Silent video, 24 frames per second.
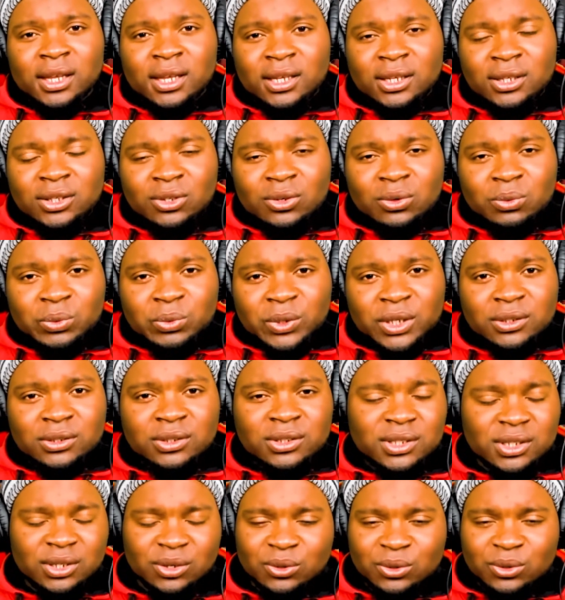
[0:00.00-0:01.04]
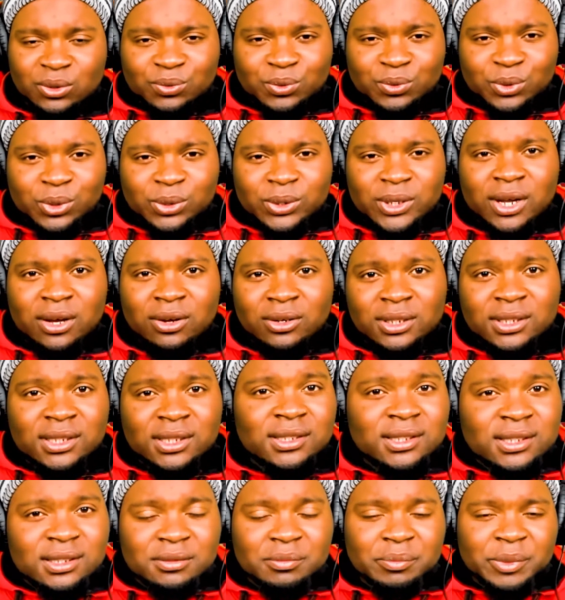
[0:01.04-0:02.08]
Your windows are going to roll down.
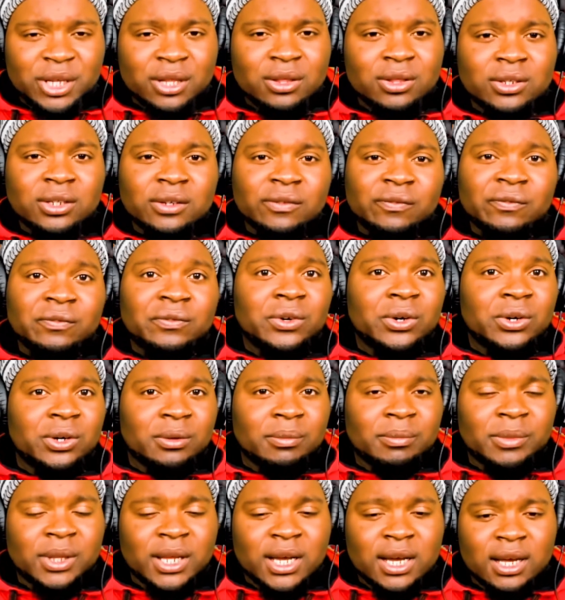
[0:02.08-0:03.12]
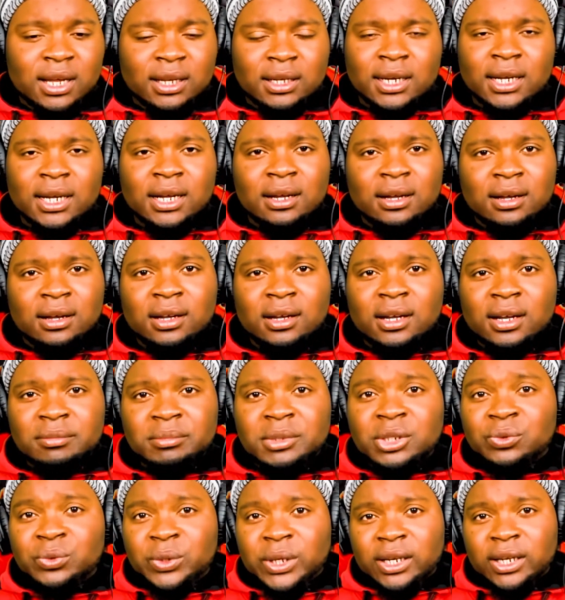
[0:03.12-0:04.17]
This is based on the forum that I've
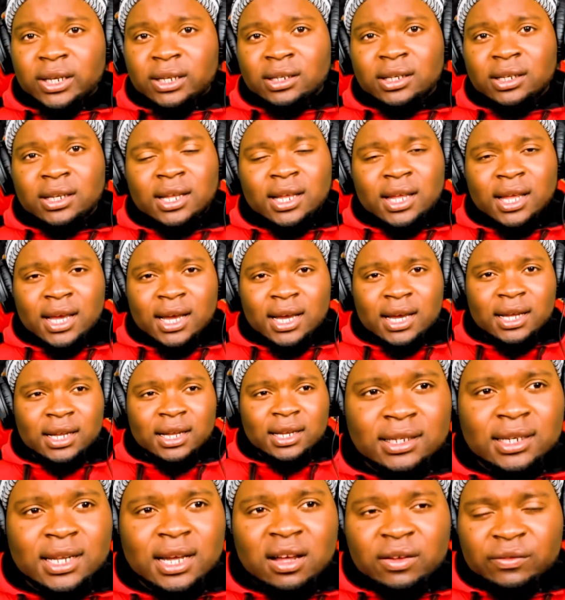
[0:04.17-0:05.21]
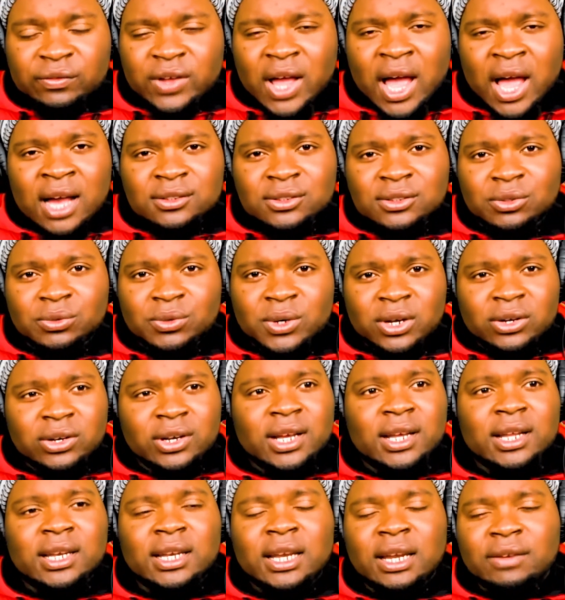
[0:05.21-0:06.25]
been reading, and I've asked around,
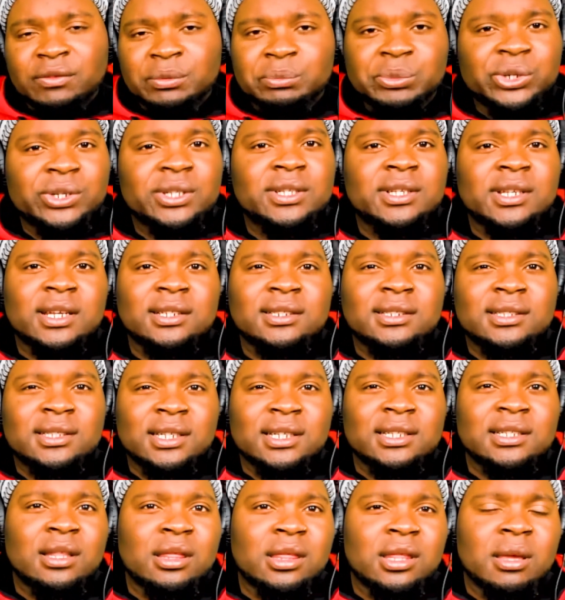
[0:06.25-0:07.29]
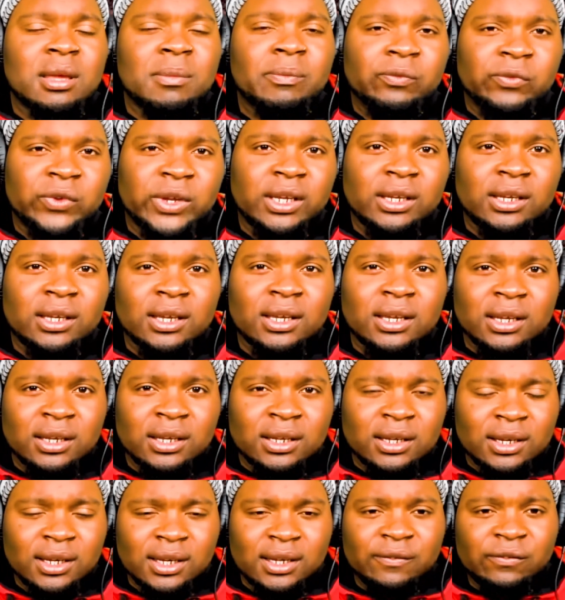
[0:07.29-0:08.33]
and everybody's kind of saying the same thing.
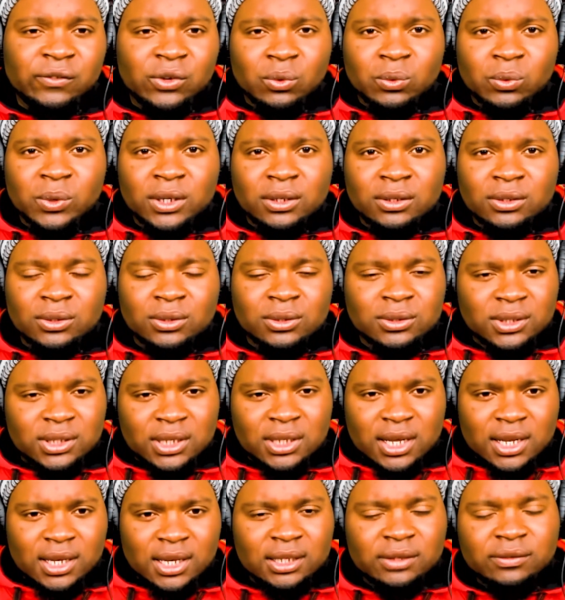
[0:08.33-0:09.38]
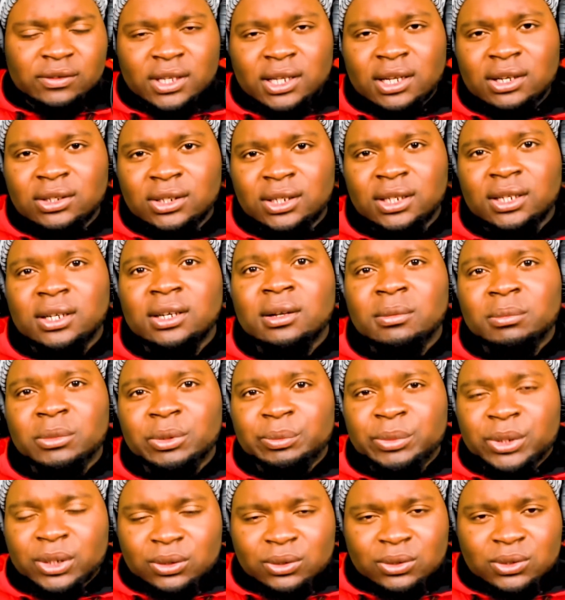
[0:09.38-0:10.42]
If you wanted those, yeah, leave it down in the comment
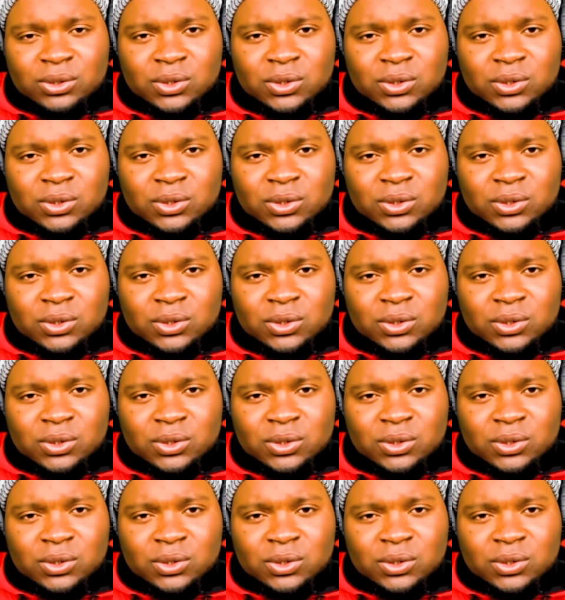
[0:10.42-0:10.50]
below.